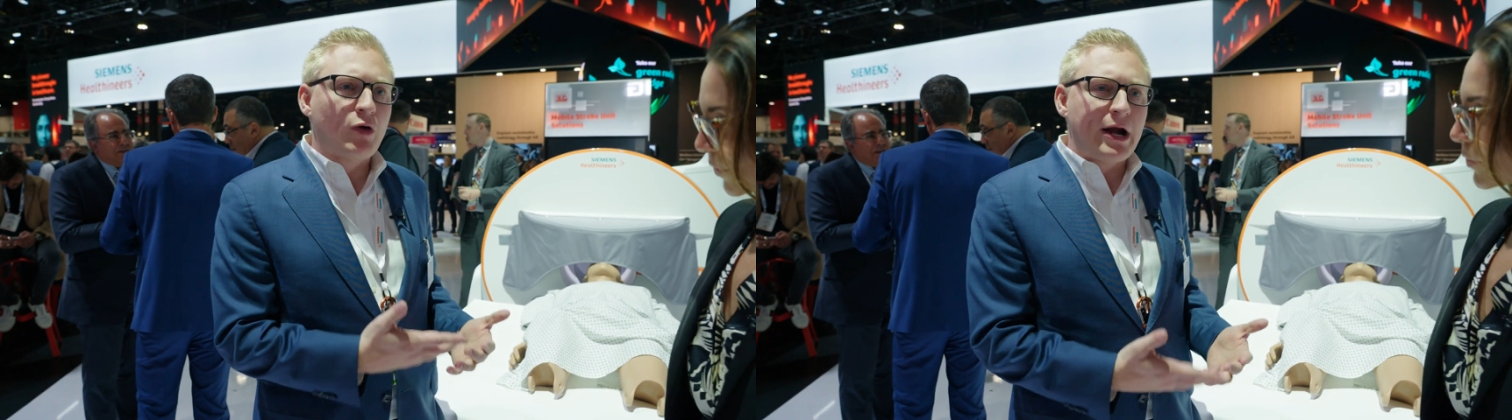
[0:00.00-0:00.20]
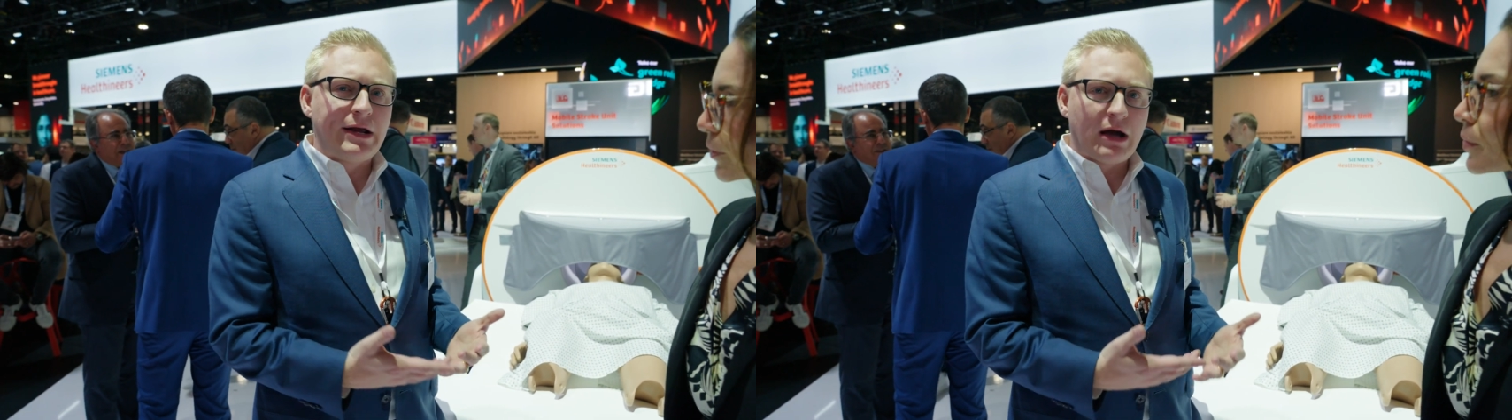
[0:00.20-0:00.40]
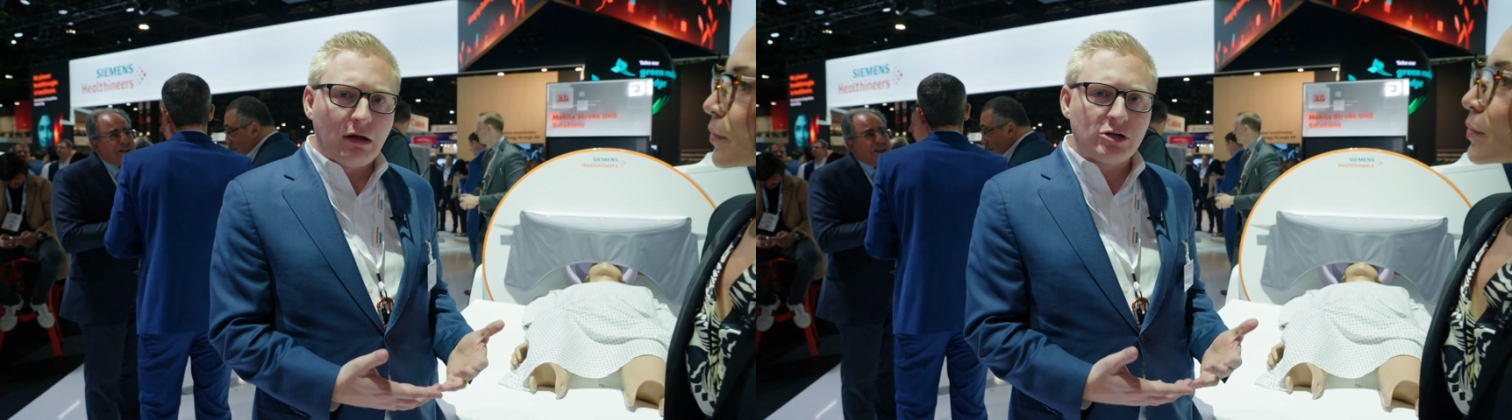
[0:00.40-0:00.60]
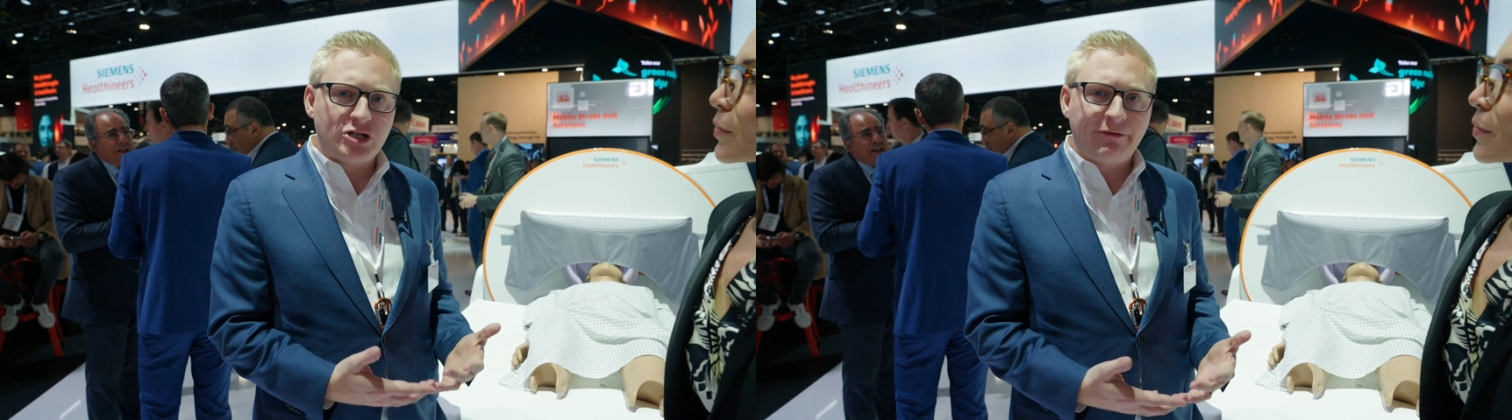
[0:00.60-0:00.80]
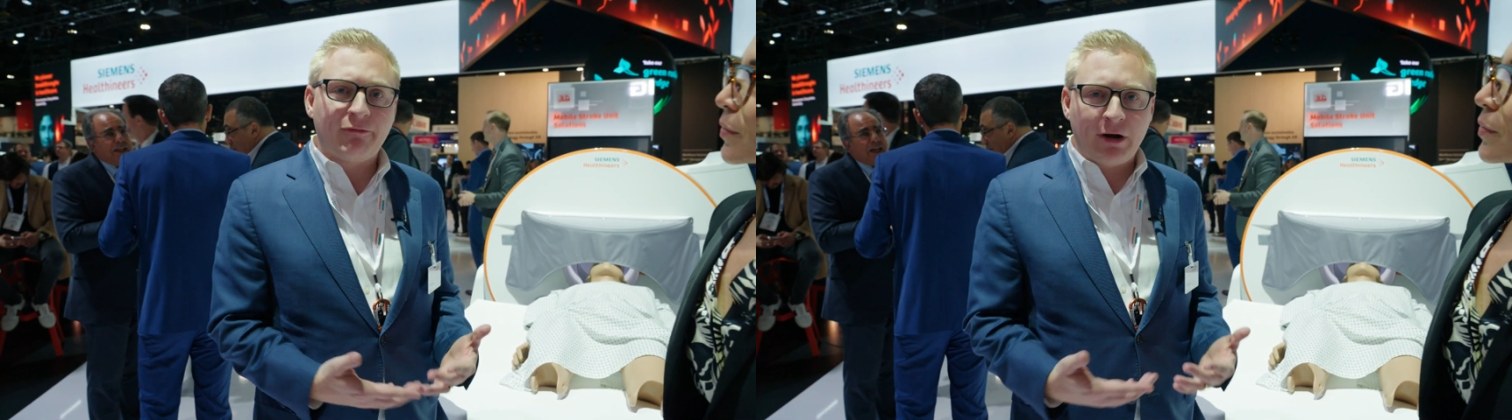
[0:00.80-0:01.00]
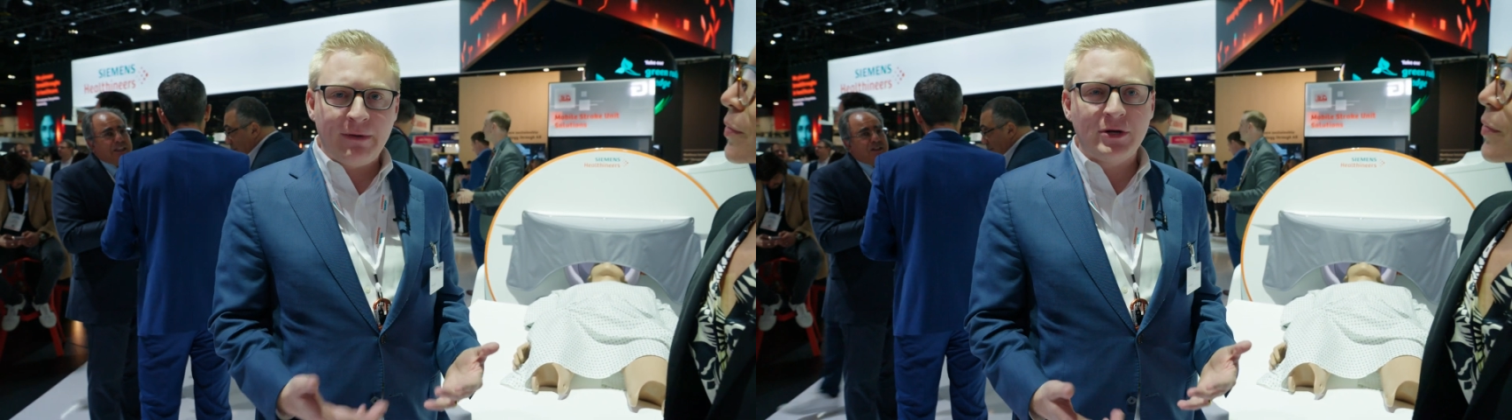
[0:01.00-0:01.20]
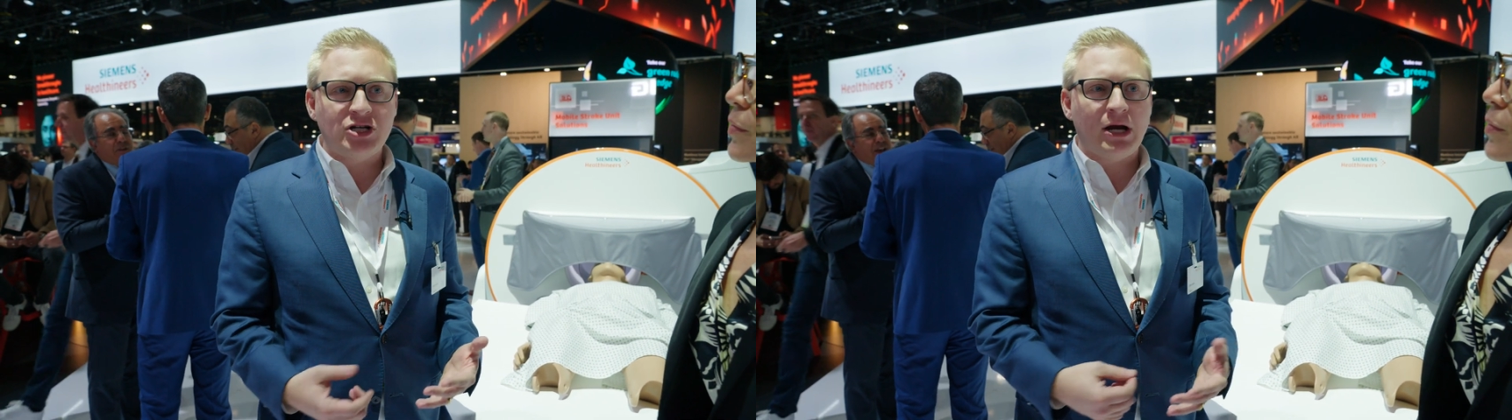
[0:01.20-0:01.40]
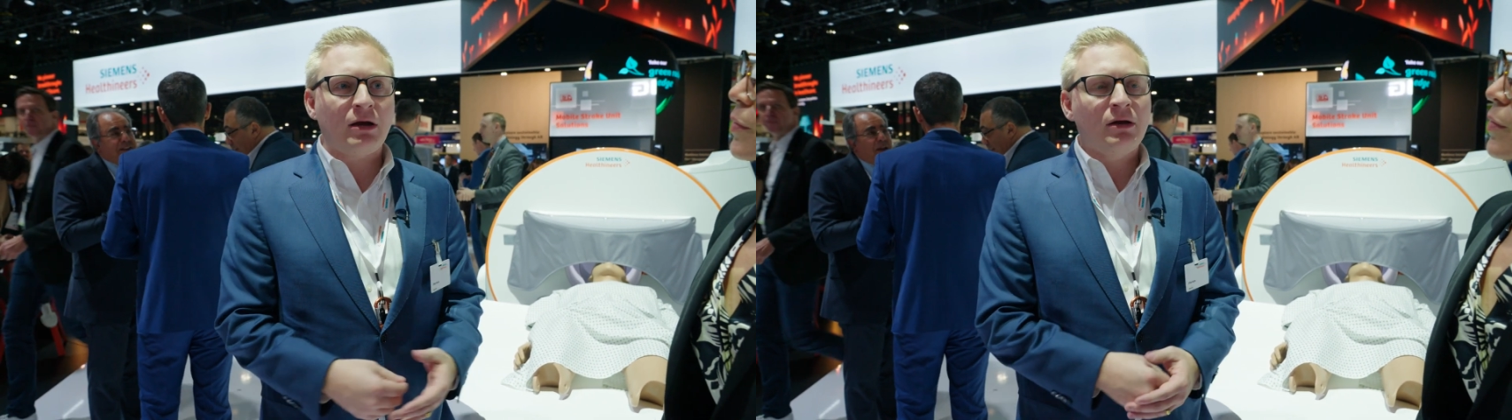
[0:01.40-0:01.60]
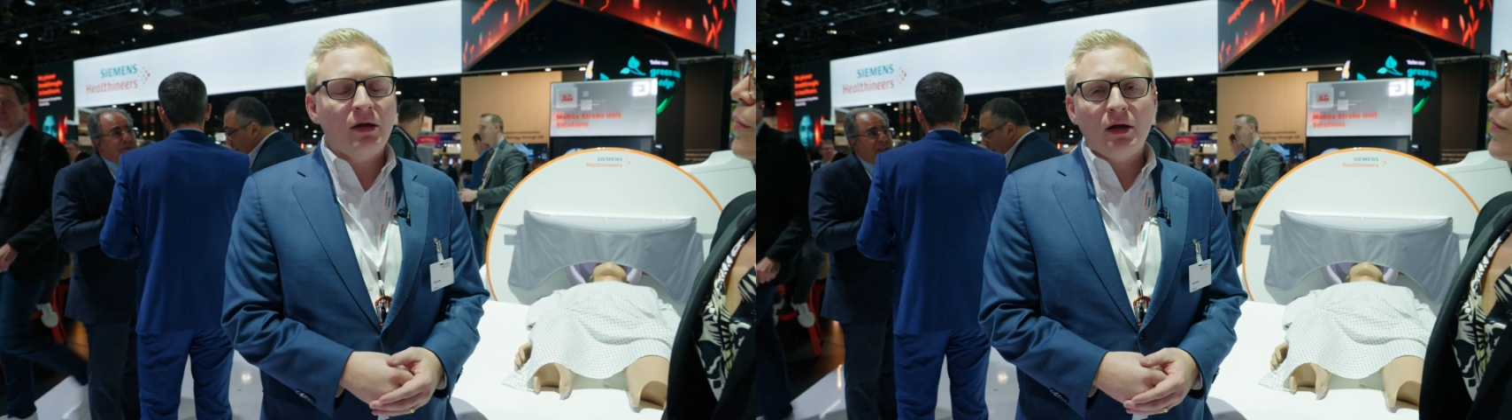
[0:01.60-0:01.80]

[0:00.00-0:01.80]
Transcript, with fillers: radiology for imaging